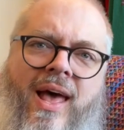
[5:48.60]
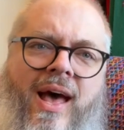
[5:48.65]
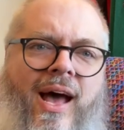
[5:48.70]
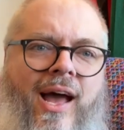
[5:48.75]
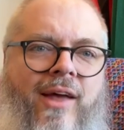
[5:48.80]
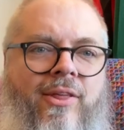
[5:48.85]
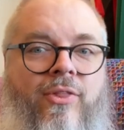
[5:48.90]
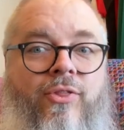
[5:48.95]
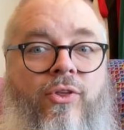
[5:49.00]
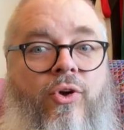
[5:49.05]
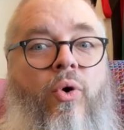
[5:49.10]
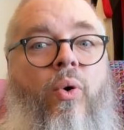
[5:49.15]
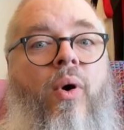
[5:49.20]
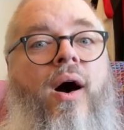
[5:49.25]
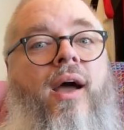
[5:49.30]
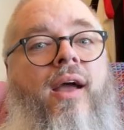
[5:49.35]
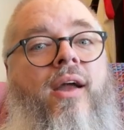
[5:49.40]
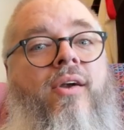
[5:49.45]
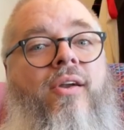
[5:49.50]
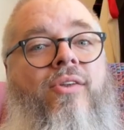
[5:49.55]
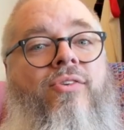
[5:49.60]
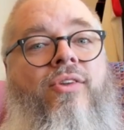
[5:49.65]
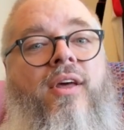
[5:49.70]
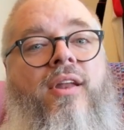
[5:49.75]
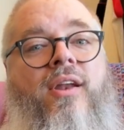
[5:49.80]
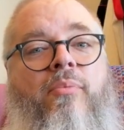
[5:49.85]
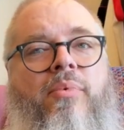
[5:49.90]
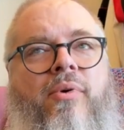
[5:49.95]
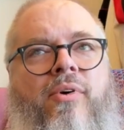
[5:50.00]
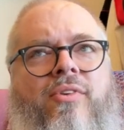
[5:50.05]
I think the choir is
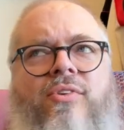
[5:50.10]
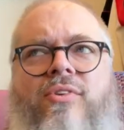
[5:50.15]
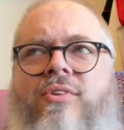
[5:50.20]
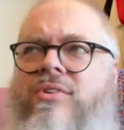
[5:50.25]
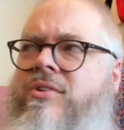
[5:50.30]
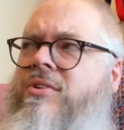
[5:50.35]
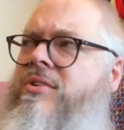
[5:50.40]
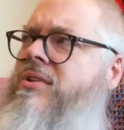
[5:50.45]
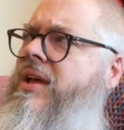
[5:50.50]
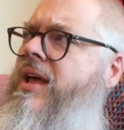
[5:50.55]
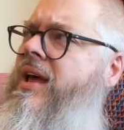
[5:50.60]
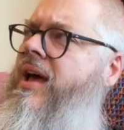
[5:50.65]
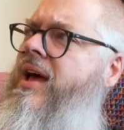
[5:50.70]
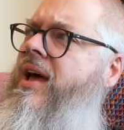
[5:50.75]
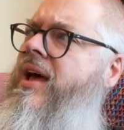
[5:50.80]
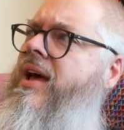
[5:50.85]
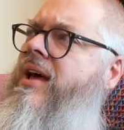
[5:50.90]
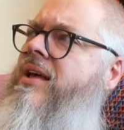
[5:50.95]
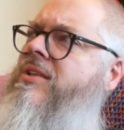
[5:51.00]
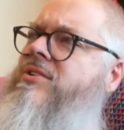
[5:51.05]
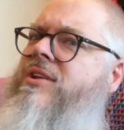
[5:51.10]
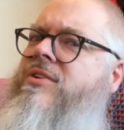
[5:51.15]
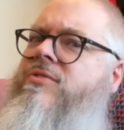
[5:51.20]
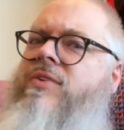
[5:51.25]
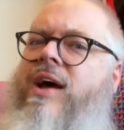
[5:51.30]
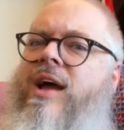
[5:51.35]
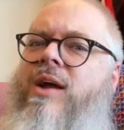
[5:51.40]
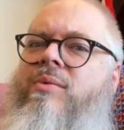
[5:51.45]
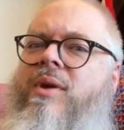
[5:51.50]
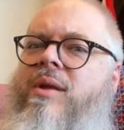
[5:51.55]
going to process,
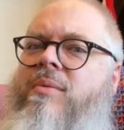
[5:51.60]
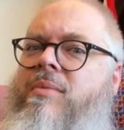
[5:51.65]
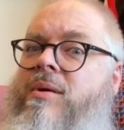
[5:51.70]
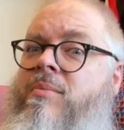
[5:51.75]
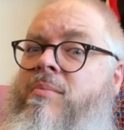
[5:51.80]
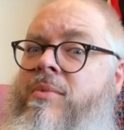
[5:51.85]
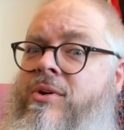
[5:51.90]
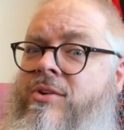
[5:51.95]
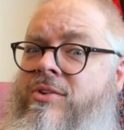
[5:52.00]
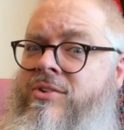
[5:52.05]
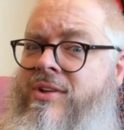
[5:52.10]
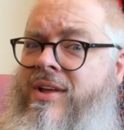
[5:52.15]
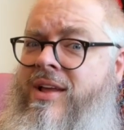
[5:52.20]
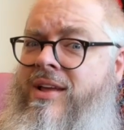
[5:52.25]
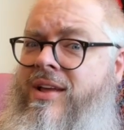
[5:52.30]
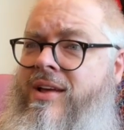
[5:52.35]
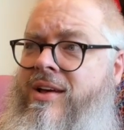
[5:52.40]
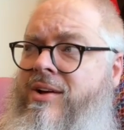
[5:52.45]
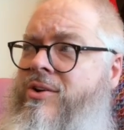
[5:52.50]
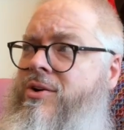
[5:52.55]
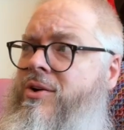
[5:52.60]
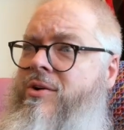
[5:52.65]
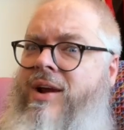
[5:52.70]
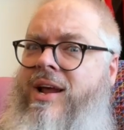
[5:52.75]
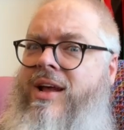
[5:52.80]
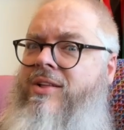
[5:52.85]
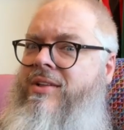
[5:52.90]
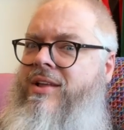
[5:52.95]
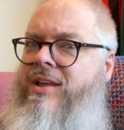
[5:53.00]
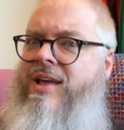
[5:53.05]
if I remember
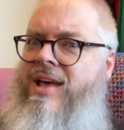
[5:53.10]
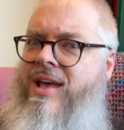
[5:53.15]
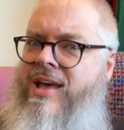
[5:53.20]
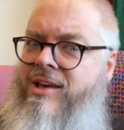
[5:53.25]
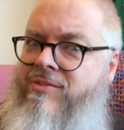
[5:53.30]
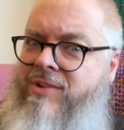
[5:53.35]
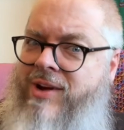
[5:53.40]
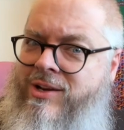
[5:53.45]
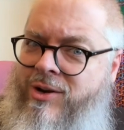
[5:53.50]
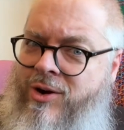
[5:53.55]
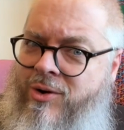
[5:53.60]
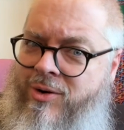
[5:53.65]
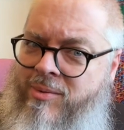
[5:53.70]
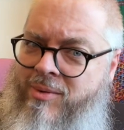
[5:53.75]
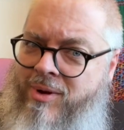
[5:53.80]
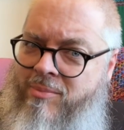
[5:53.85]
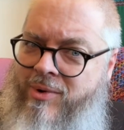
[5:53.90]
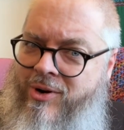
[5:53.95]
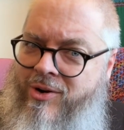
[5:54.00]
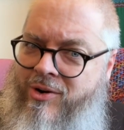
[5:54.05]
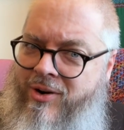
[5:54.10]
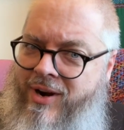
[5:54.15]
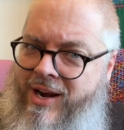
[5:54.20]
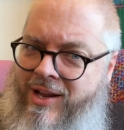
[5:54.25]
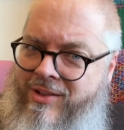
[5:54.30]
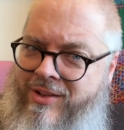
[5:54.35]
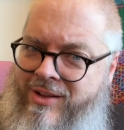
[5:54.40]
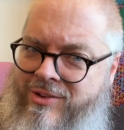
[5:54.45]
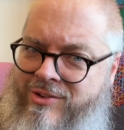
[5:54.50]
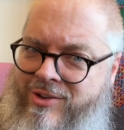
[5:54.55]
correctly. If I don't remember
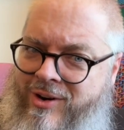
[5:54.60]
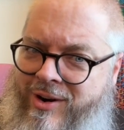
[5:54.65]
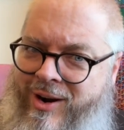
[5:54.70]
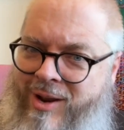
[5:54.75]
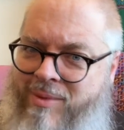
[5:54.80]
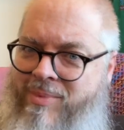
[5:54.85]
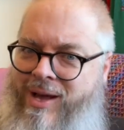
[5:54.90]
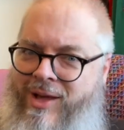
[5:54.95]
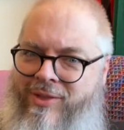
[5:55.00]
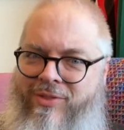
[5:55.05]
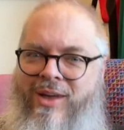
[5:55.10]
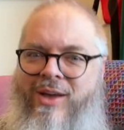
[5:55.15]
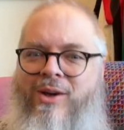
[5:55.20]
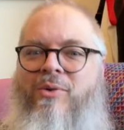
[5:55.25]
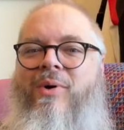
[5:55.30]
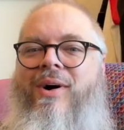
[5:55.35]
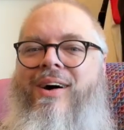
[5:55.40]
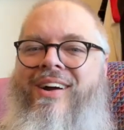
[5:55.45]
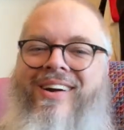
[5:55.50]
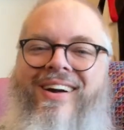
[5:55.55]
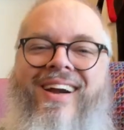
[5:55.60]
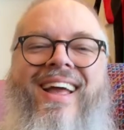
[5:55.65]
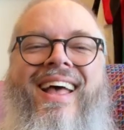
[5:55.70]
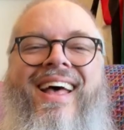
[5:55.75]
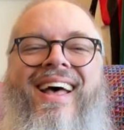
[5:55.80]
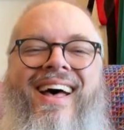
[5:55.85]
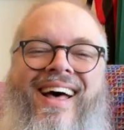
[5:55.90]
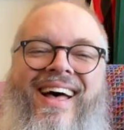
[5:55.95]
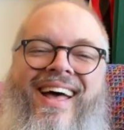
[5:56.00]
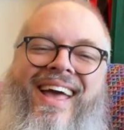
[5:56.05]
correctly, sorry about that, choir.
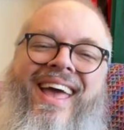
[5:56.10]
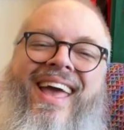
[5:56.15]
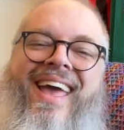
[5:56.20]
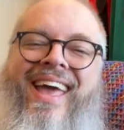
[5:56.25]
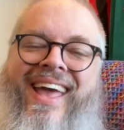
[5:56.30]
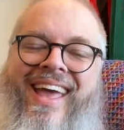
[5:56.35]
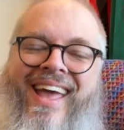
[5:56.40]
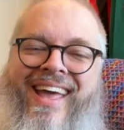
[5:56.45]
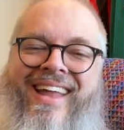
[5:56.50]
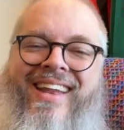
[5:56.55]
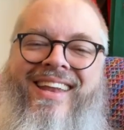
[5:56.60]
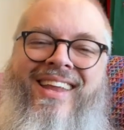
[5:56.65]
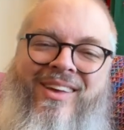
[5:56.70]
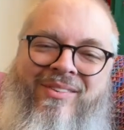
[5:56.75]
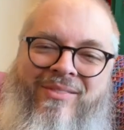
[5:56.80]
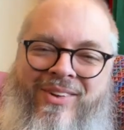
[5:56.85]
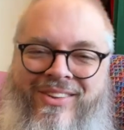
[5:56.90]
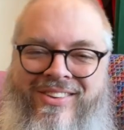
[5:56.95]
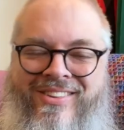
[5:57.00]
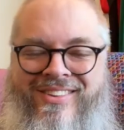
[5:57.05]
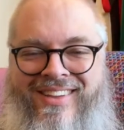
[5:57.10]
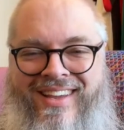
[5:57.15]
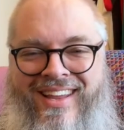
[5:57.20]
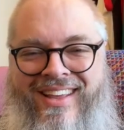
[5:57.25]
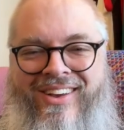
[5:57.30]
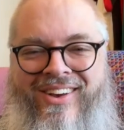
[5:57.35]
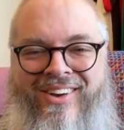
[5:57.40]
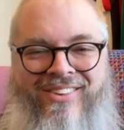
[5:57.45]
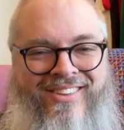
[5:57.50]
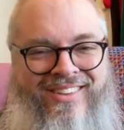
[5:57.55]
And it will
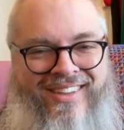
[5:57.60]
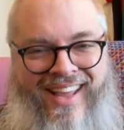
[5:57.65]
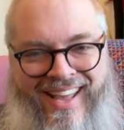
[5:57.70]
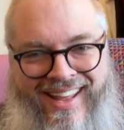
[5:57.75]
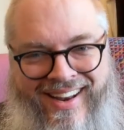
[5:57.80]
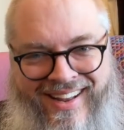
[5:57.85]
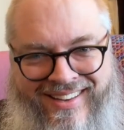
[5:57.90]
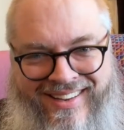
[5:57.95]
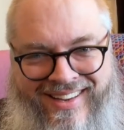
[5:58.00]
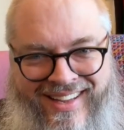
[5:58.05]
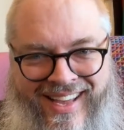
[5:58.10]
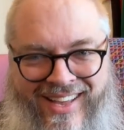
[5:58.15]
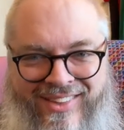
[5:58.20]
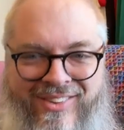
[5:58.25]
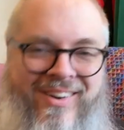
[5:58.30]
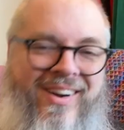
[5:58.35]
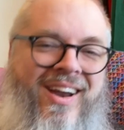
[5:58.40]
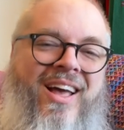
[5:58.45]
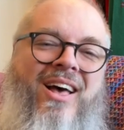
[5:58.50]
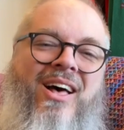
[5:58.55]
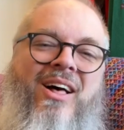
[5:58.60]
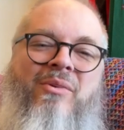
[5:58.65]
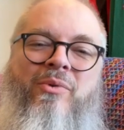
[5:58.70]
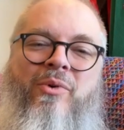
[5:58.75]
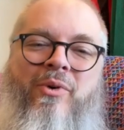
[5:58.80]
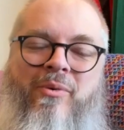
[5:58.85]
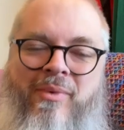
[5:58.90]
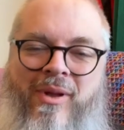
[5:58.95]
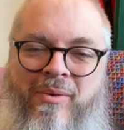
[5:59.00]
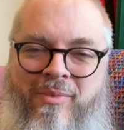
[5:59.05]
sing Hosanna together.
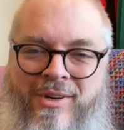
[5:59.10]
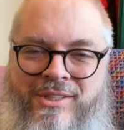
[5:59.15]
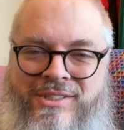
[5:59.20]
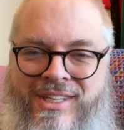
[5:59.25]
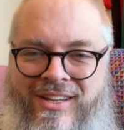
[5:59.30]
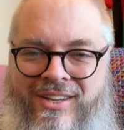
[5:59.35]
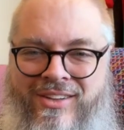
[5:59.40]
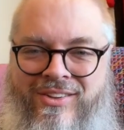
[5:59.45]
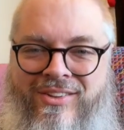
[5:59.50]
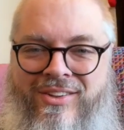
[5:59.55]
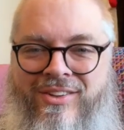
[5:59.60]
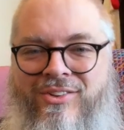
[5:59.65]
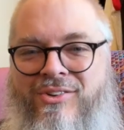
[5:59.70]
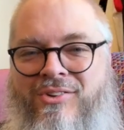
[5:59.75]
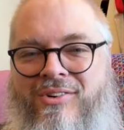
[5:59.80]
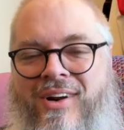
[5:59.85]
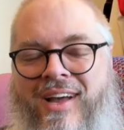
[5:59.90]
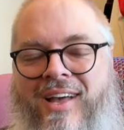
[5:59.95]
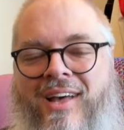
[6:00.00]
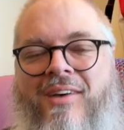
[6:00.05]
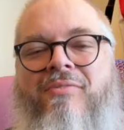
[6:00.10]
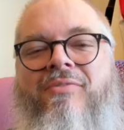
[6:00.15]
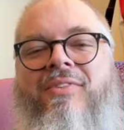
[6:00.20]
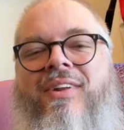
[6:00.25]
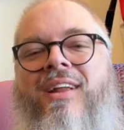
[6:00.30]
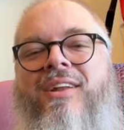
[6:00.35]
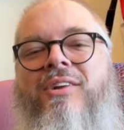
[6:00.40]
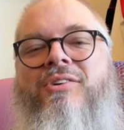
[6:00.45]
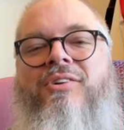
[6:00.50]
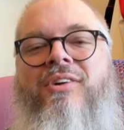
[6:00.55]
We'll remember Jesus'
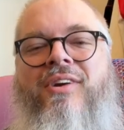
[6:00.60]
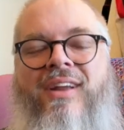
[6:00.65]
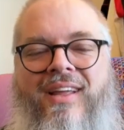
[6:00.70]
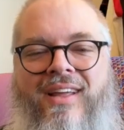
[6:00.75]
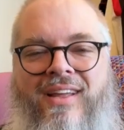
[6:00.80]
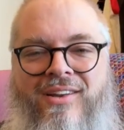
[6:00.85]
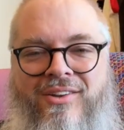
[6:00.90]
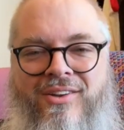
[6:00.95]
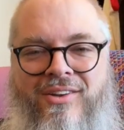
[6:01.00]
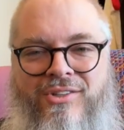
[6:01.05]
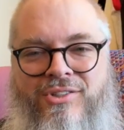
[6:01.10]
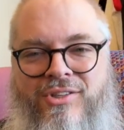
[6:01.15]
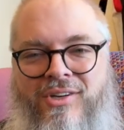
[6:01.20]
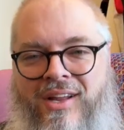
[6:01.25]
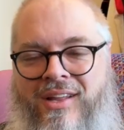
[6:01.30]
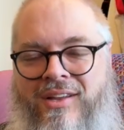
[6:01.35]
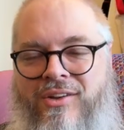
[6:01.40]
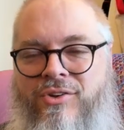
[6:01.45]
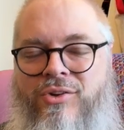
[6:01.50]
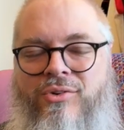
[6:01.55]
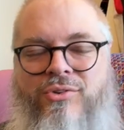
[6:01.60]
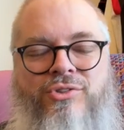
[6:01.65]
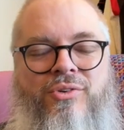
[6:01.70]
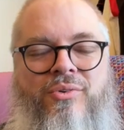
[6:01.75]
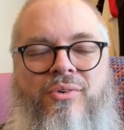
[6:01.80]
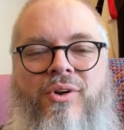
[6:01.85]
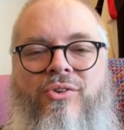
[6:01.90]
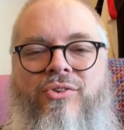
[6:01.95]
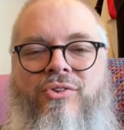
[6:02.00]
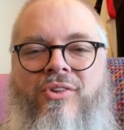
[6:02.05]
triumphant entry into
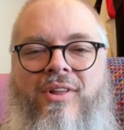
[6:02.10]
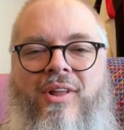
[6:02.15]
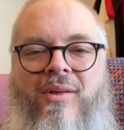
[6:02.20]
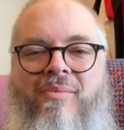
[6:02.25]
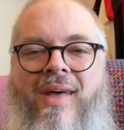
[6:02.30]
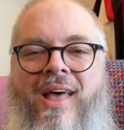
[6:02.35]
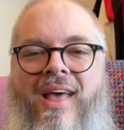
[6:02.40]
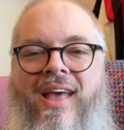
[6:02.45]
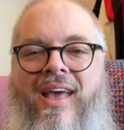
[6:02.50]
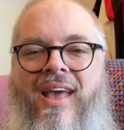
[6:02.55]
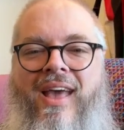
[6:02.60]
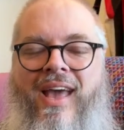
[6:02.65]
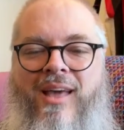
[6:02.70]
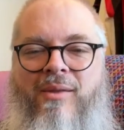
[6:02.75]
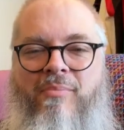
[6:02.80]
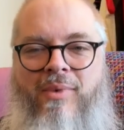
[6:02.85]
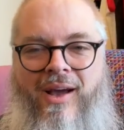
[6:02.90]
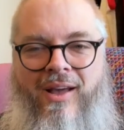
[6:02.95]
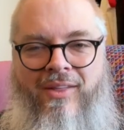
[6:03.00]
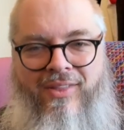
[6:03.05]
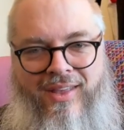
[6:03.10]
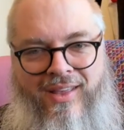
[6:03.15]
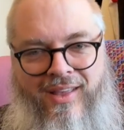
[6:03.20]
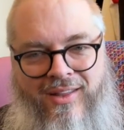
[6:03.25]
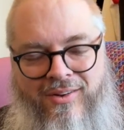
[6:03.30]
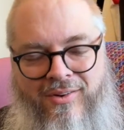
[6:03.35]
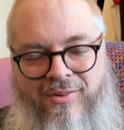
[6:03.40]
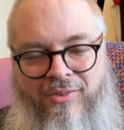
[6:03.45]
Jerusalem, and by the end